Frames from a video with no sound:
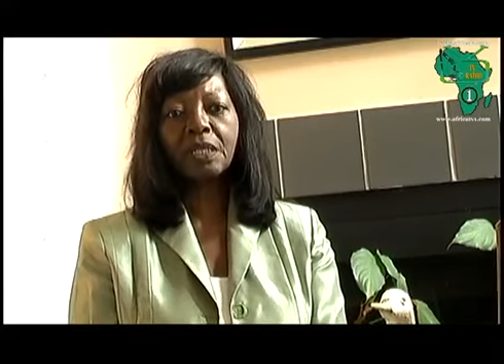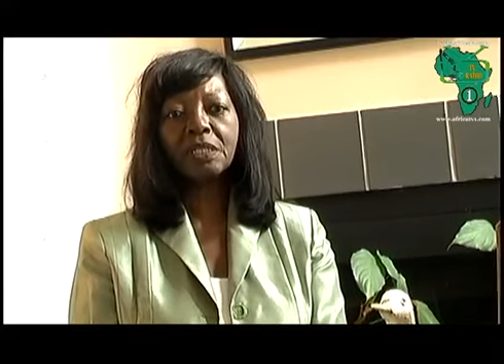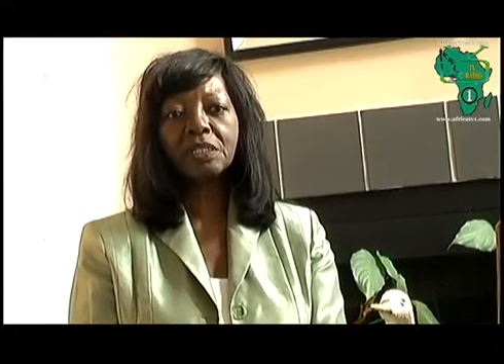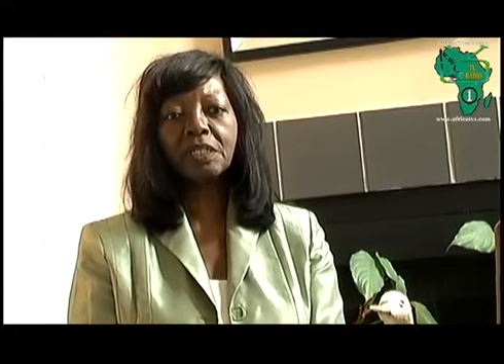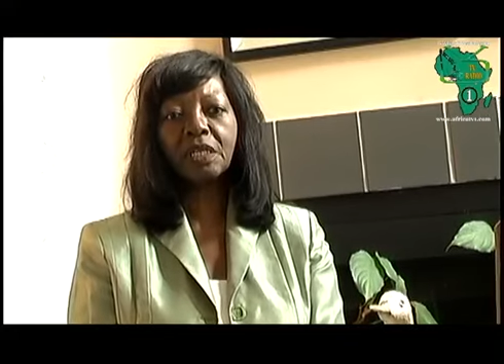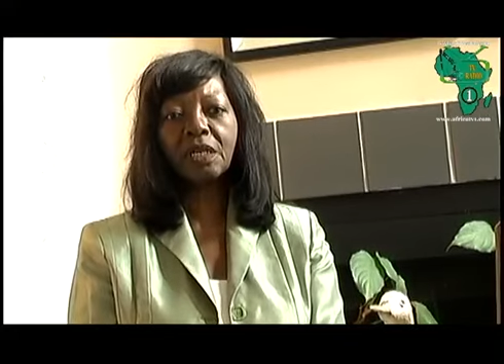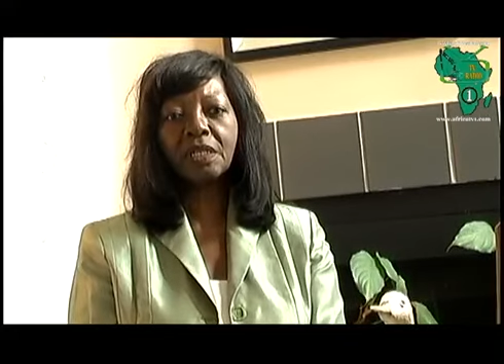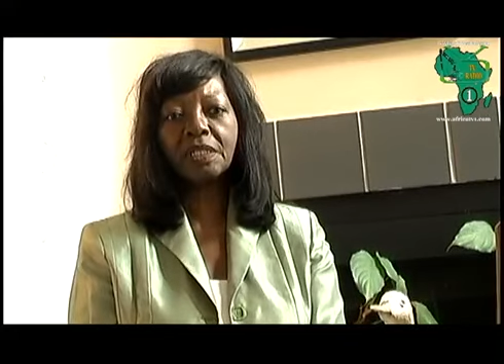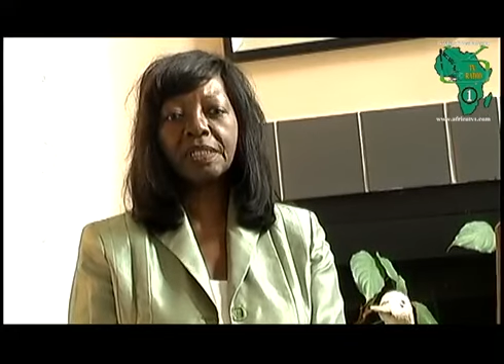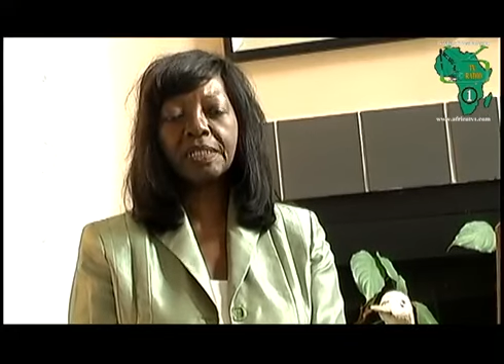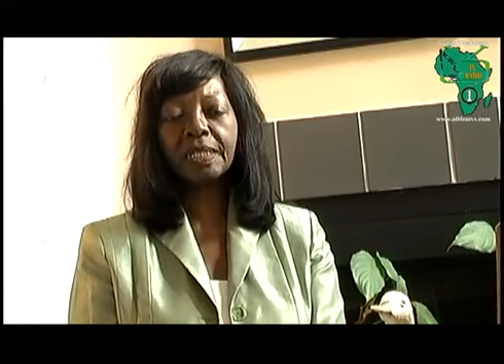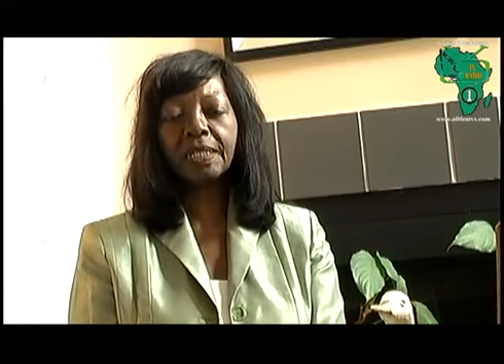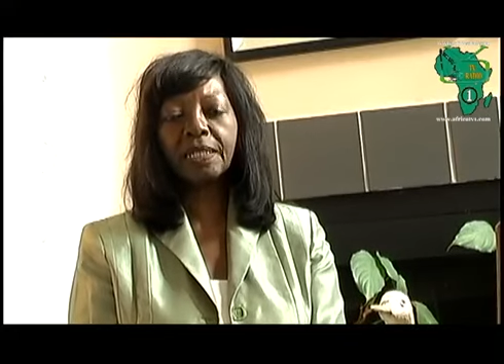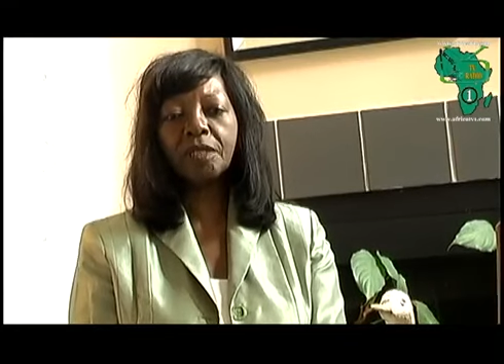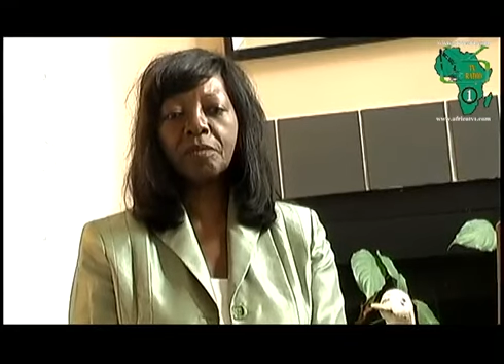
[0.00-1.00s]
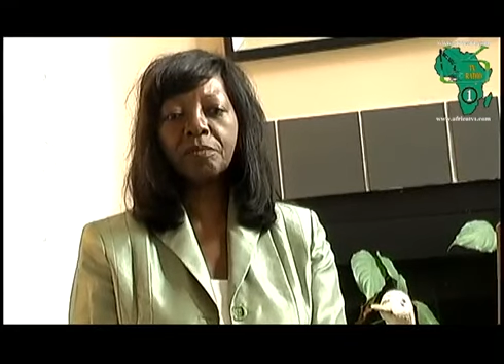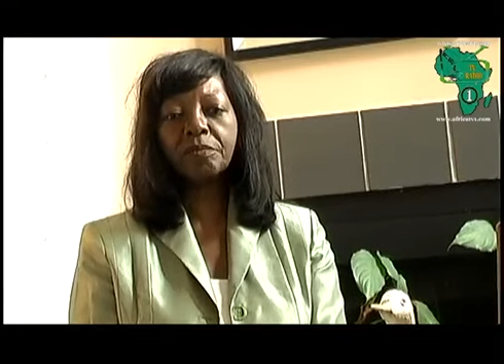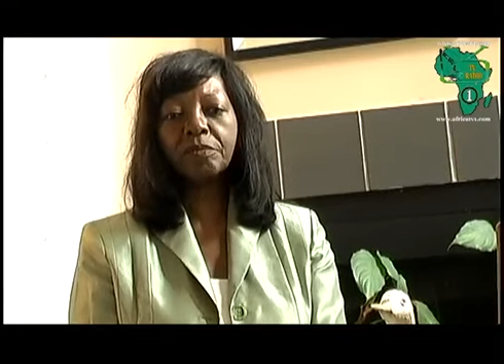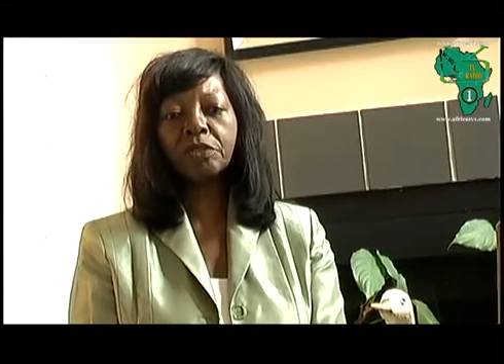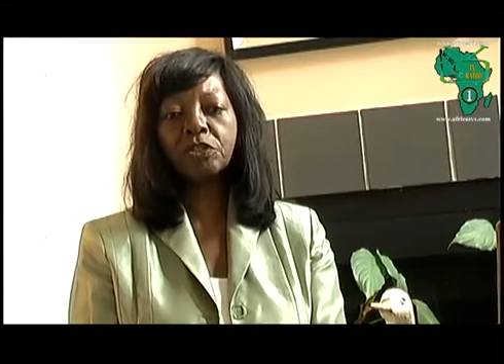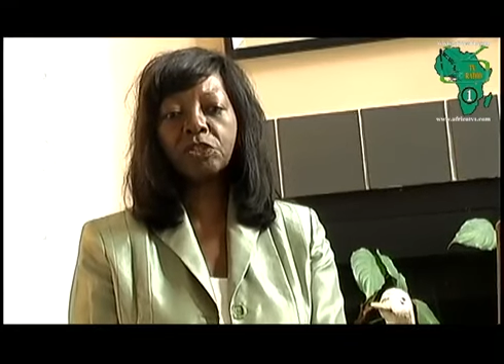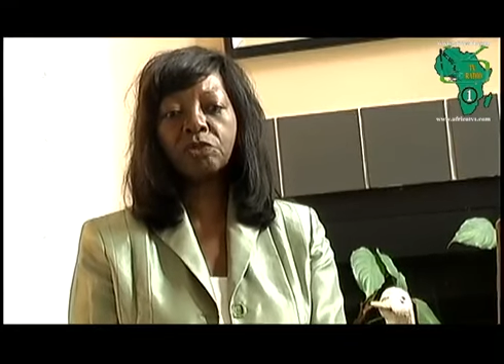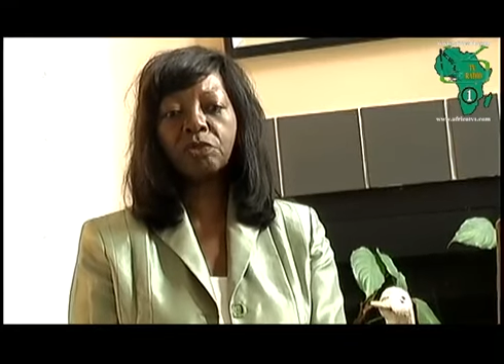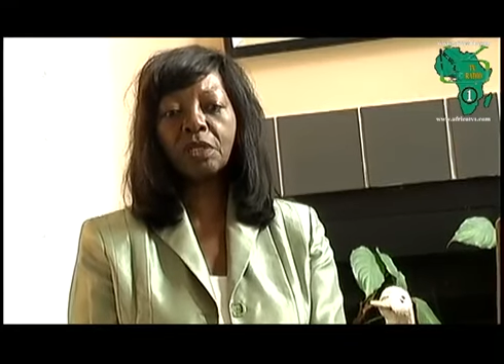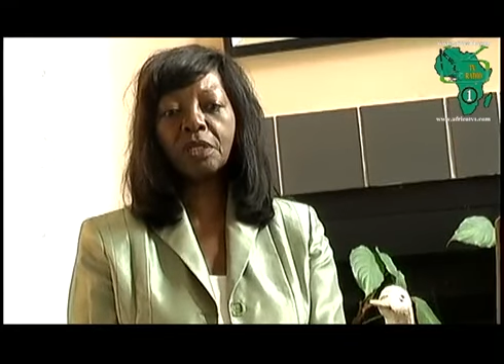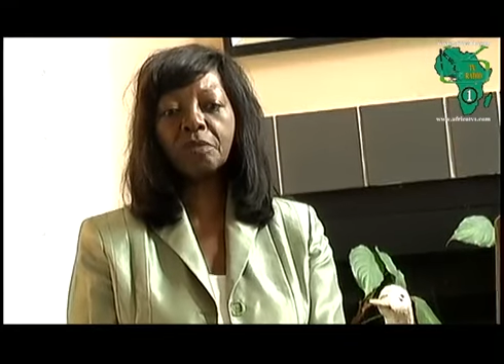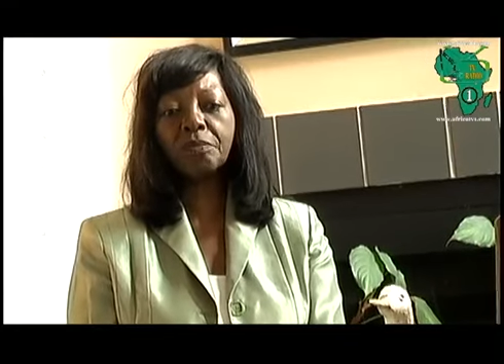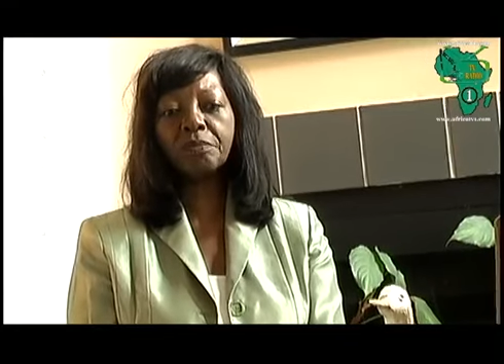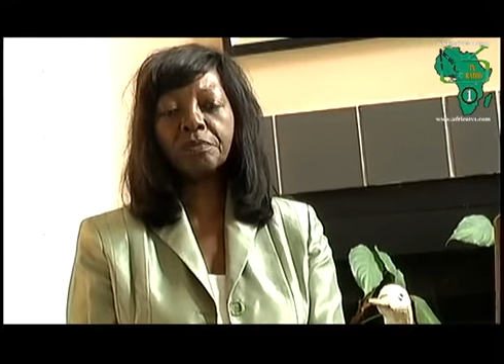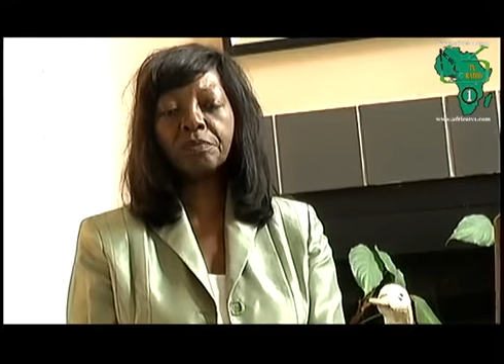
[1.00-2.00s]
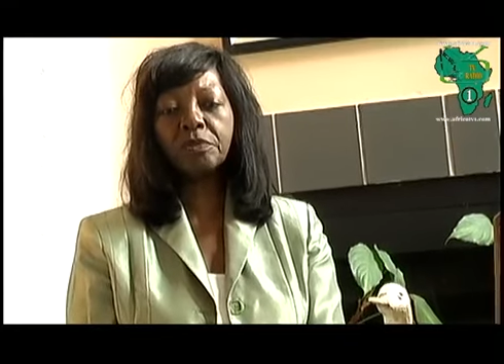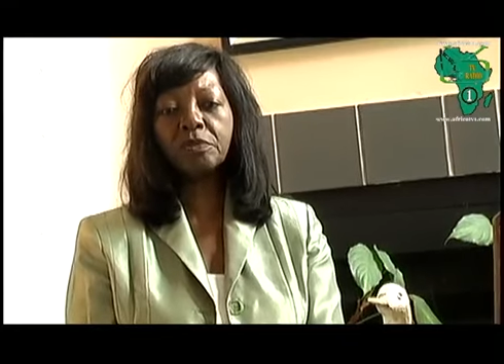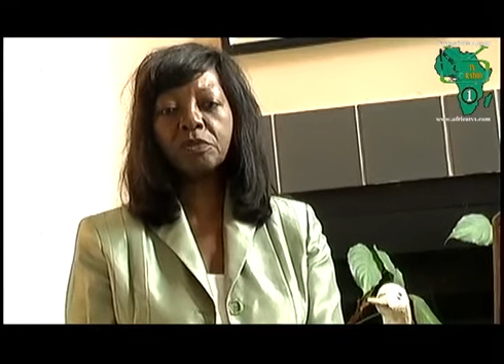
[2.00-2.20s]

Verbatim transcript: done um, um,